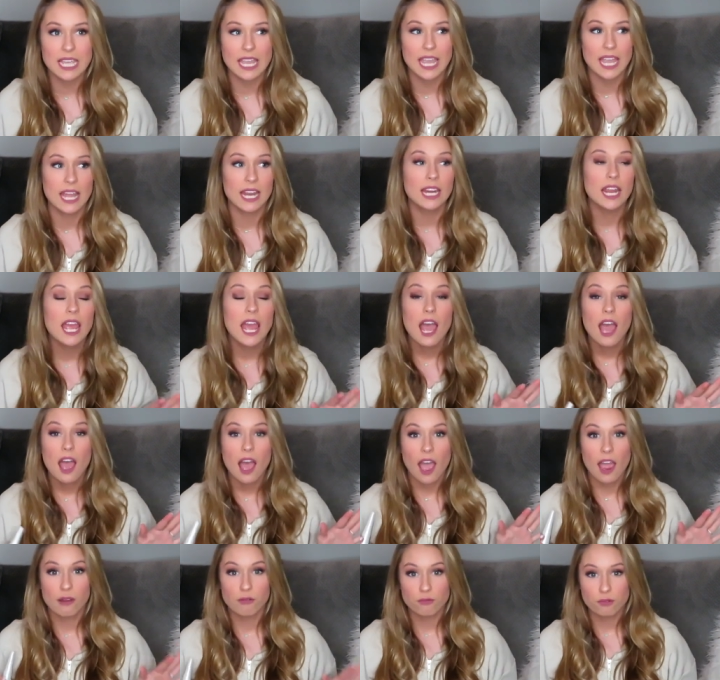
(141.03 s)
and
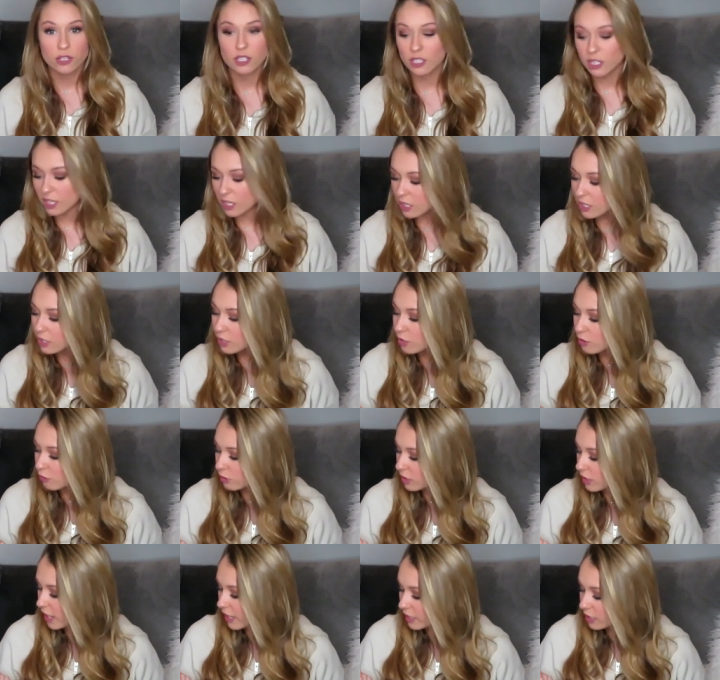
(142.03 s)
I really,
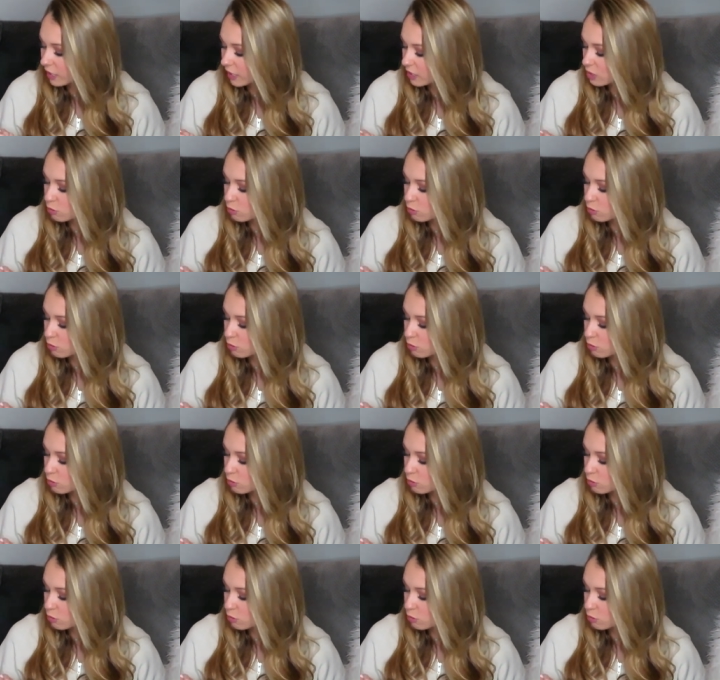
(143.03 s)
really like it.